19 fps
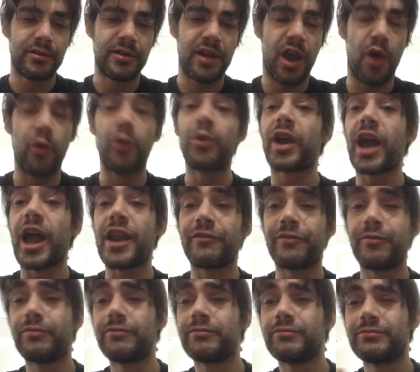Now we're kind
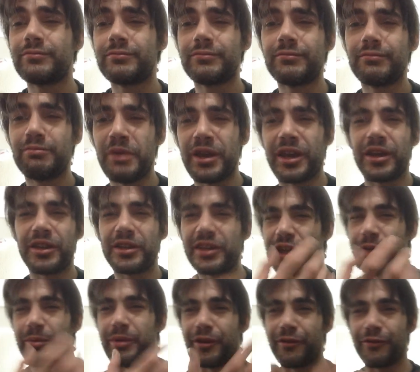of making a
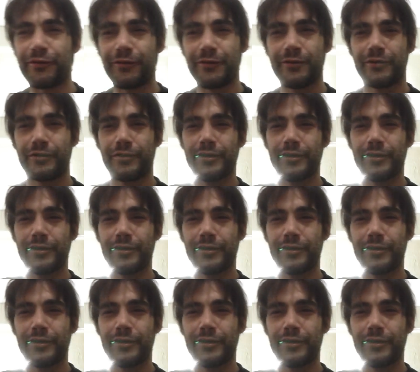little bit of